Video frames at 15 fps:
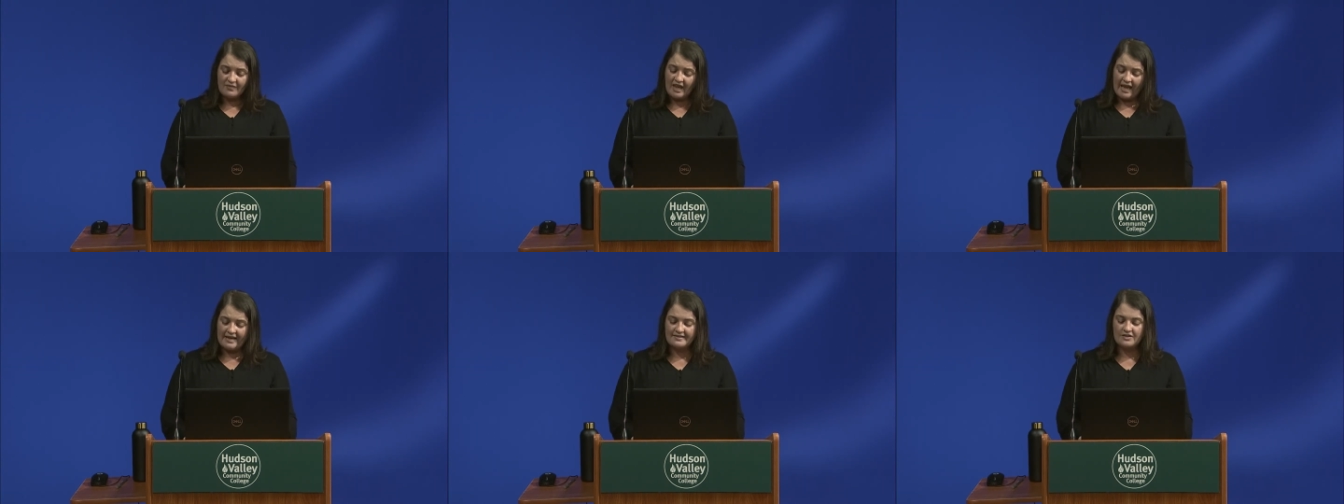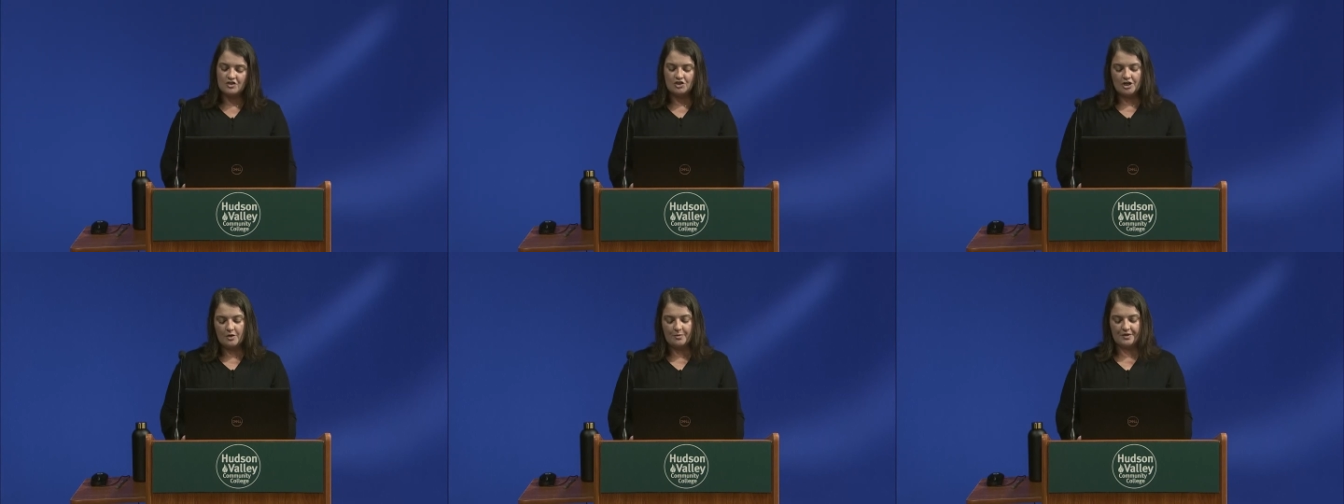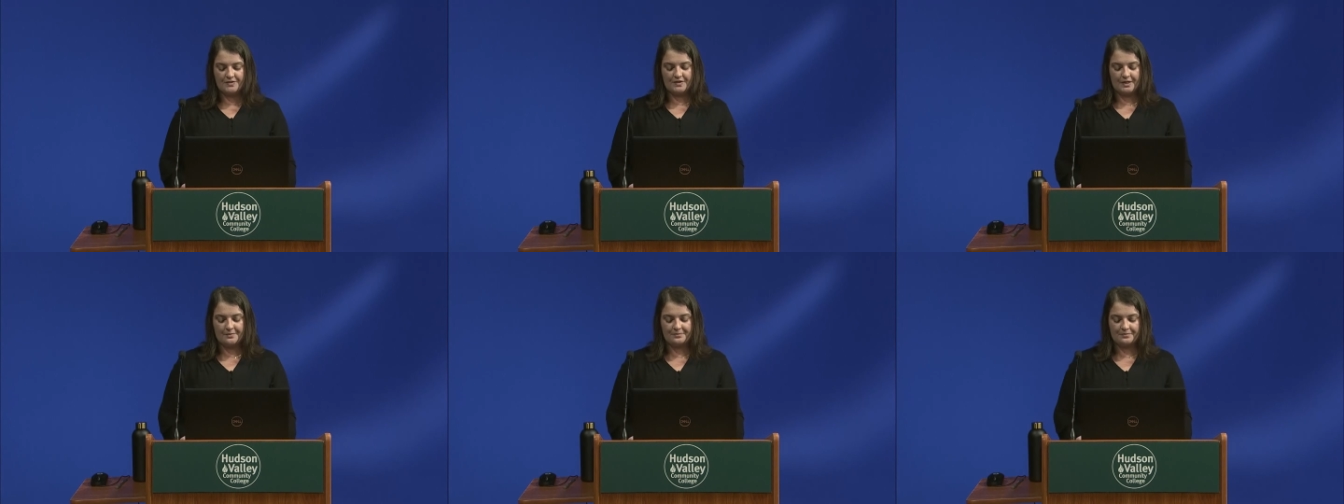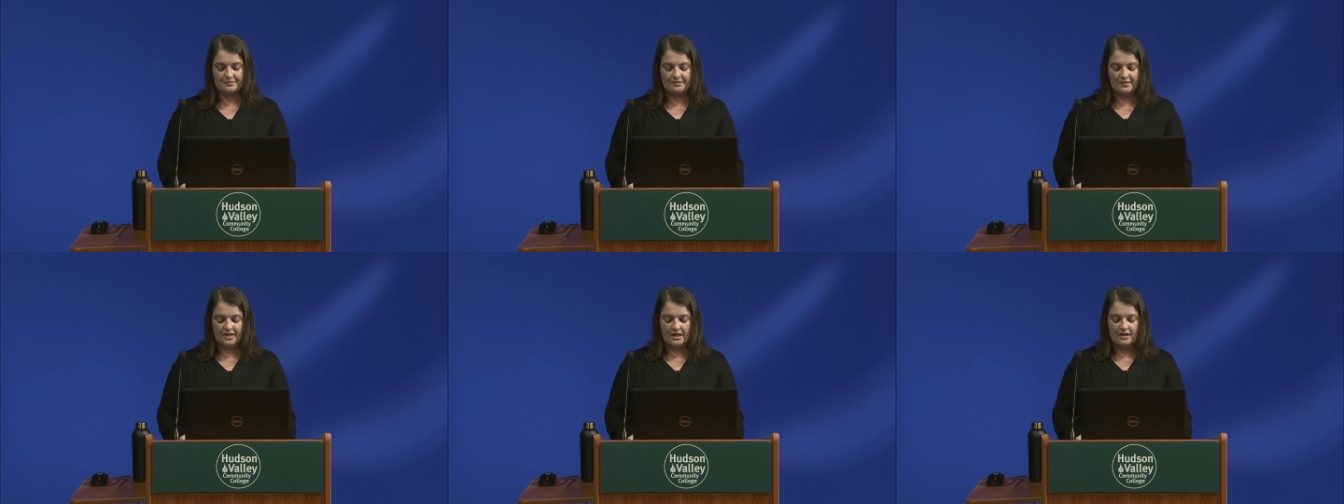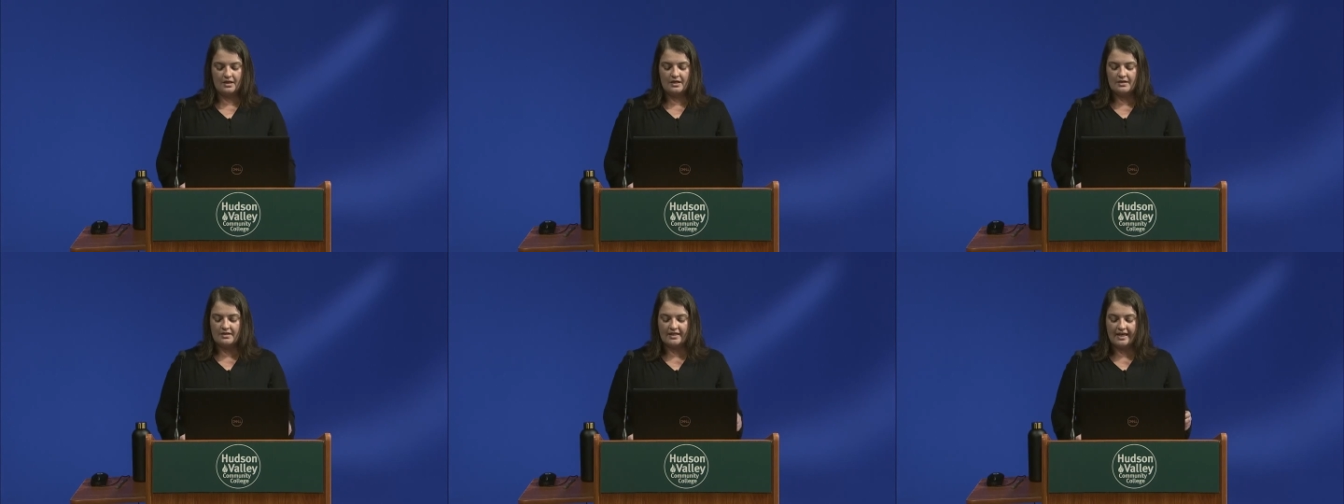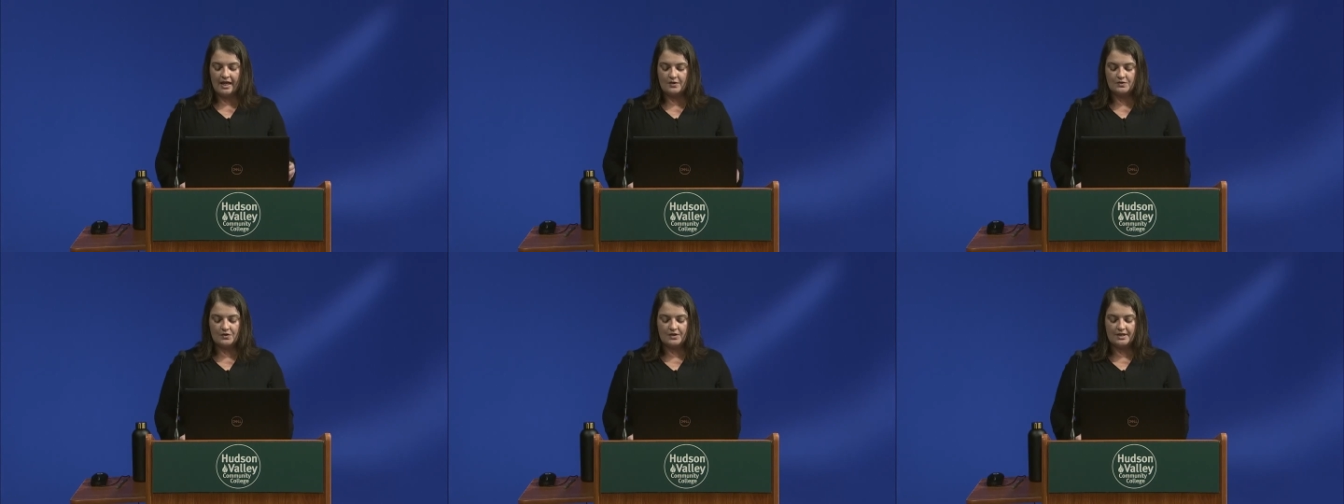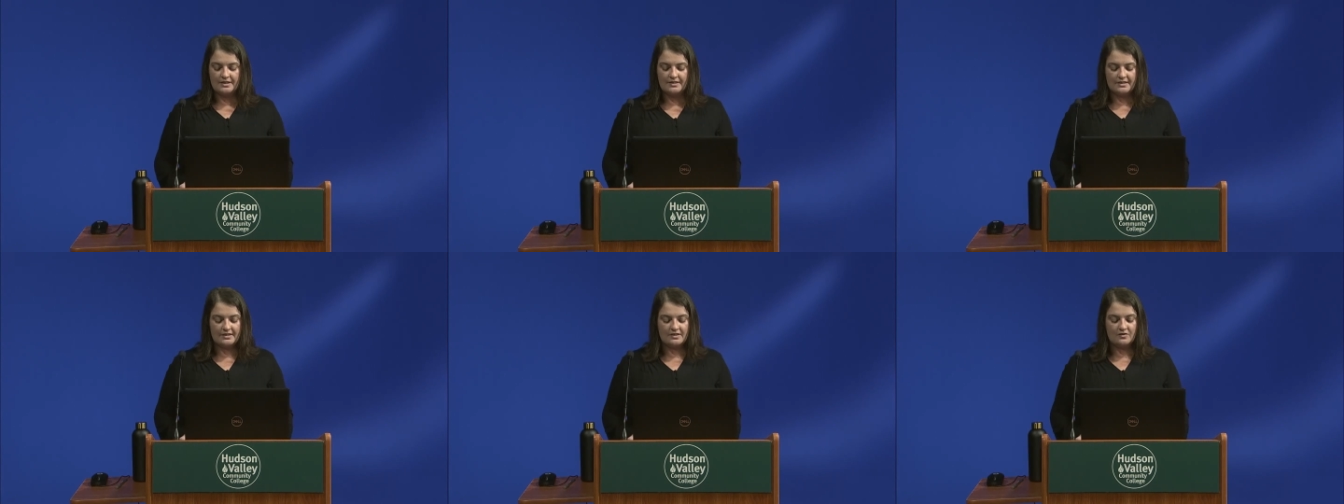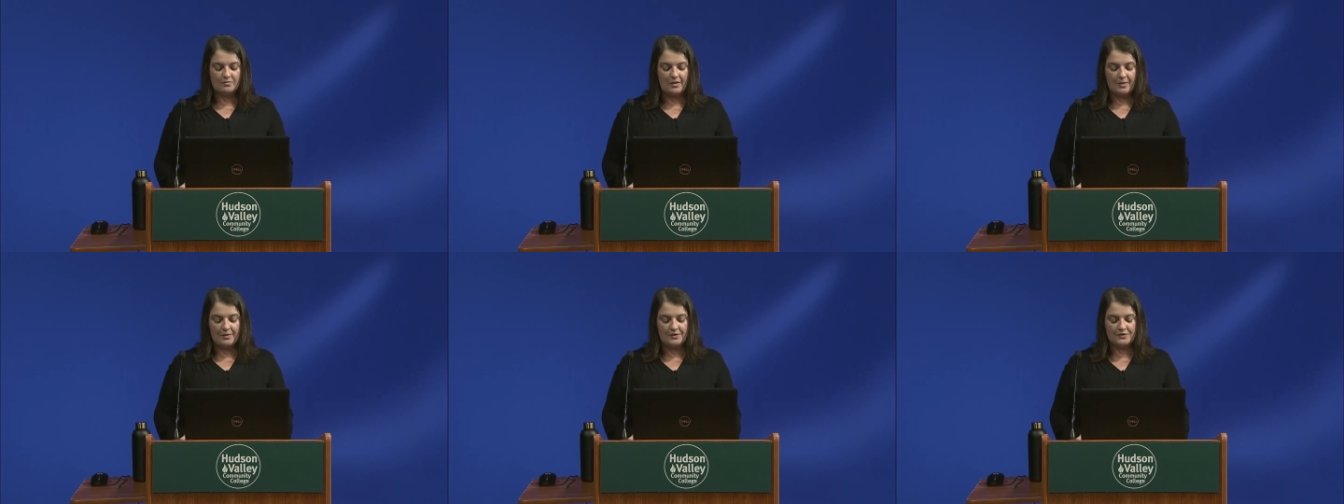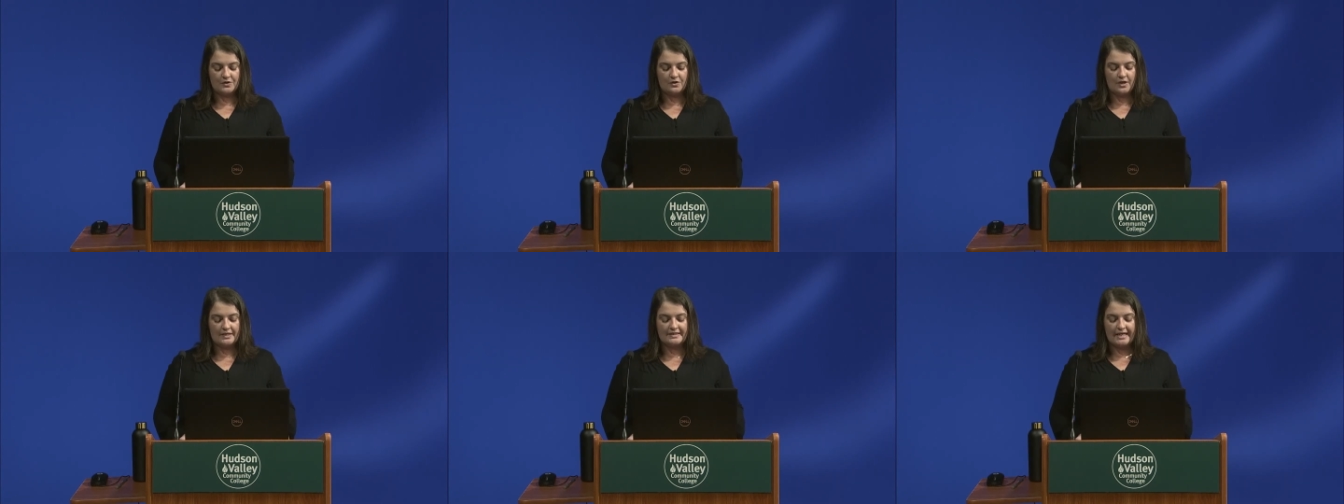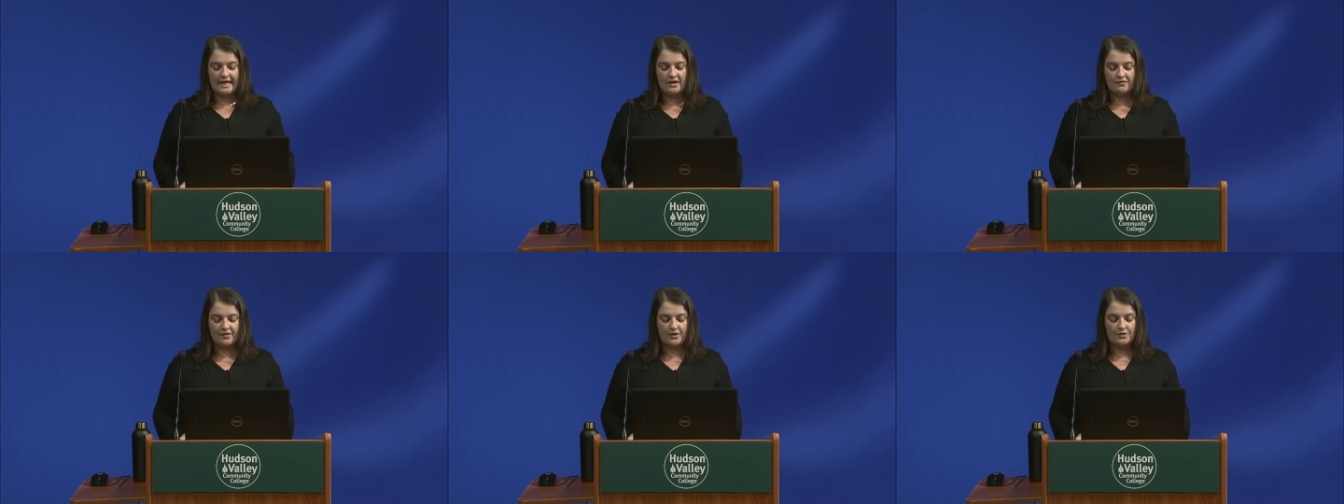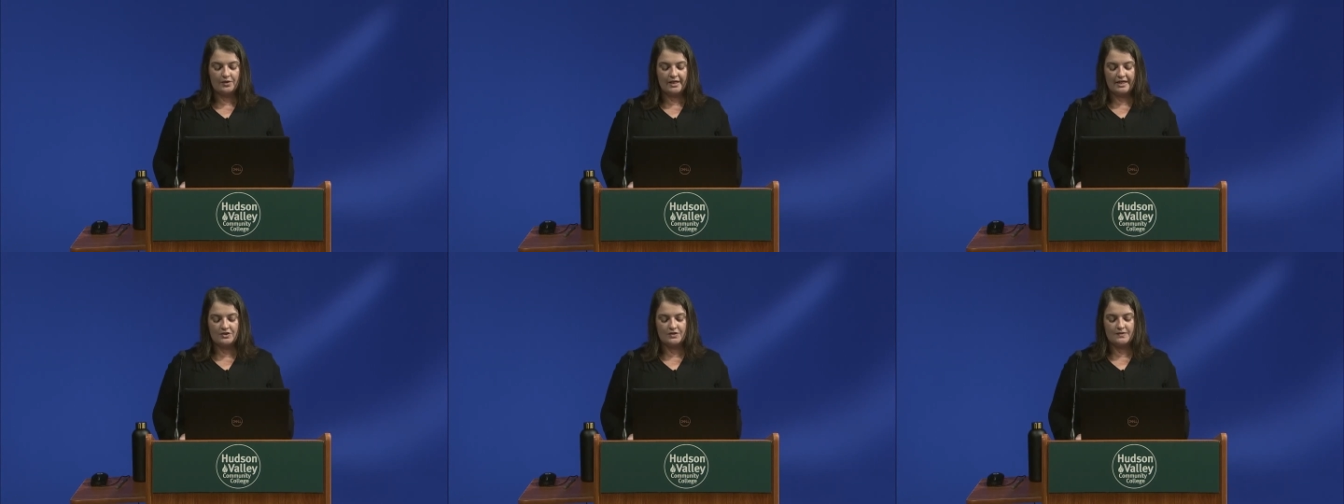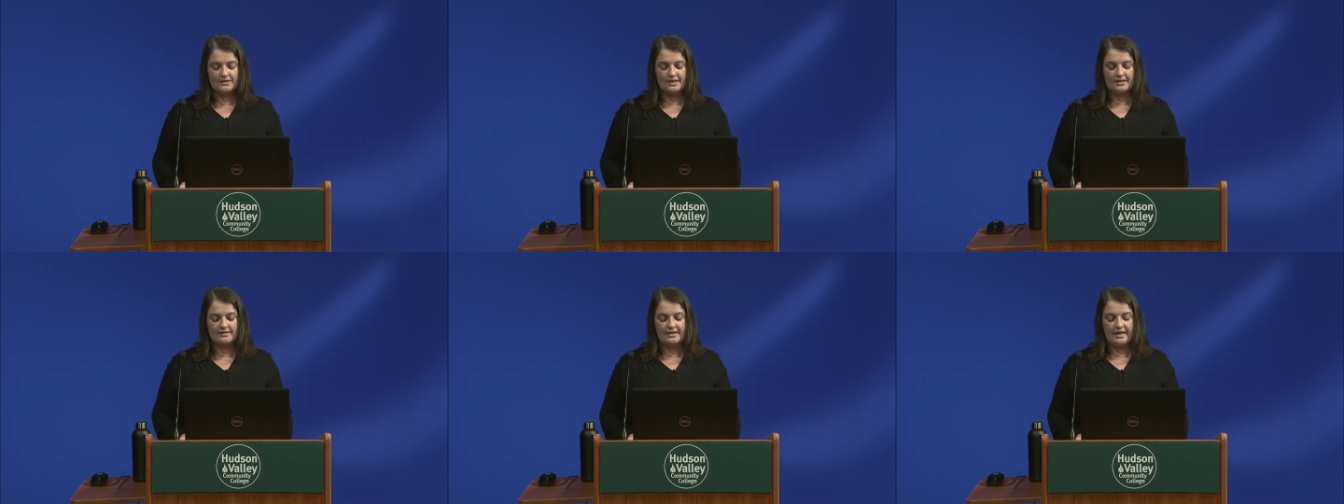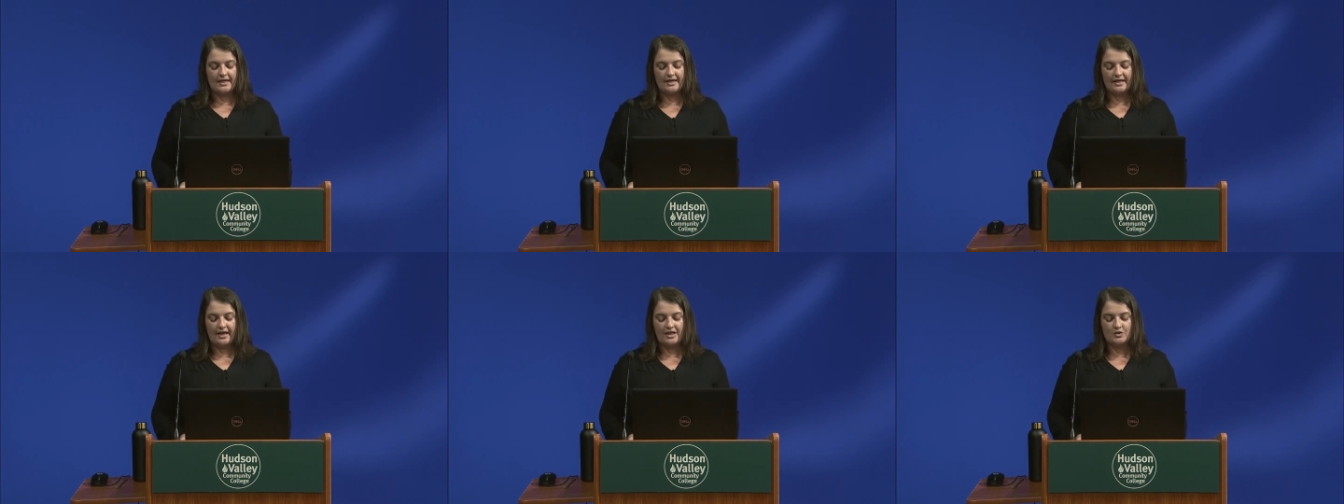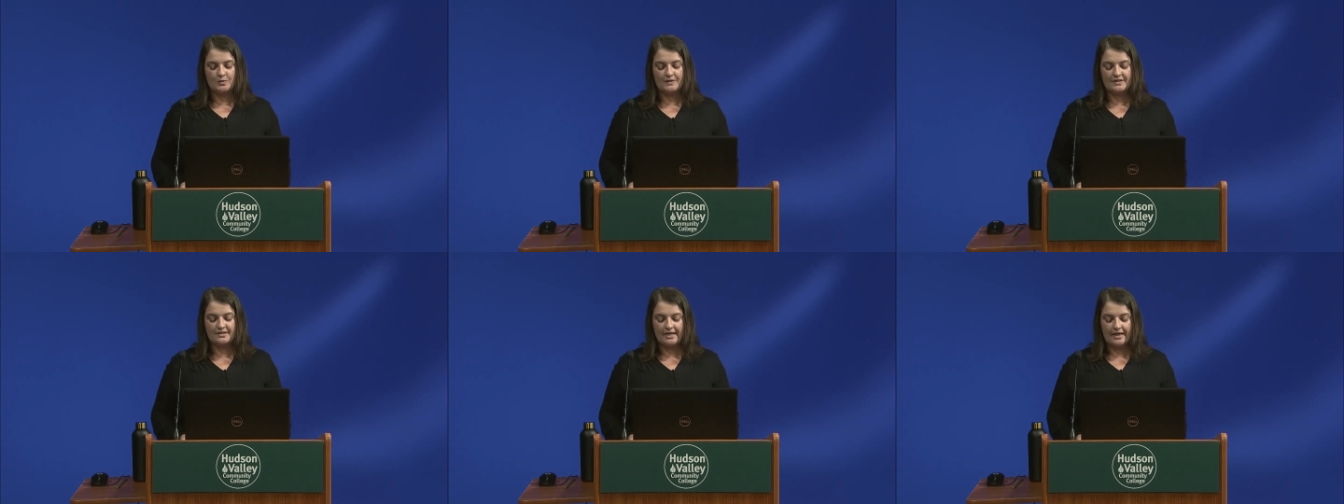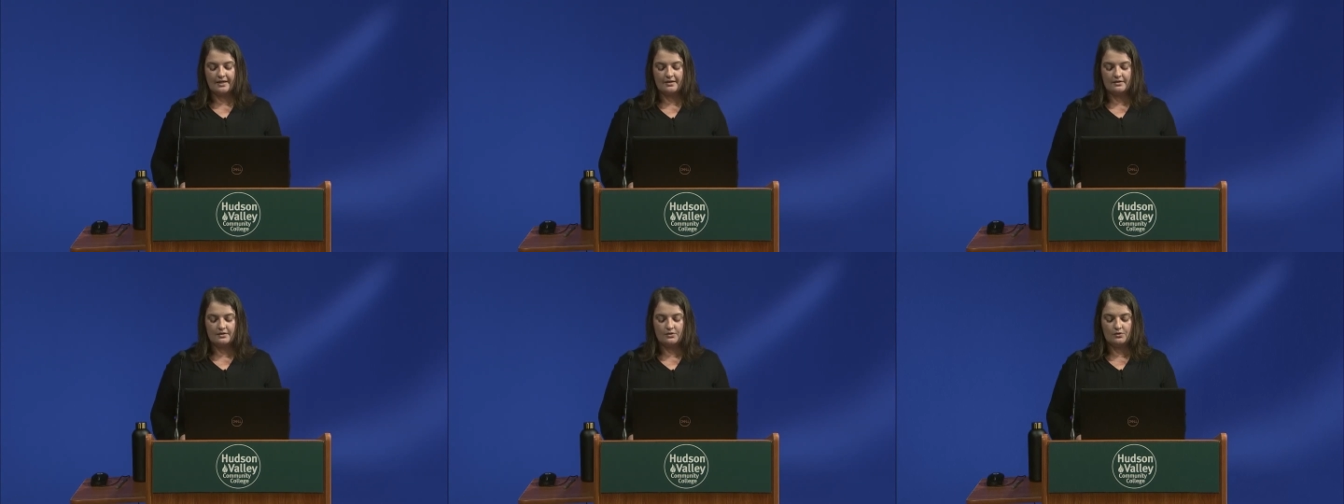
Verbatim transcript: as its chairperson. The council consists of members across eight federal agencies and engage with state,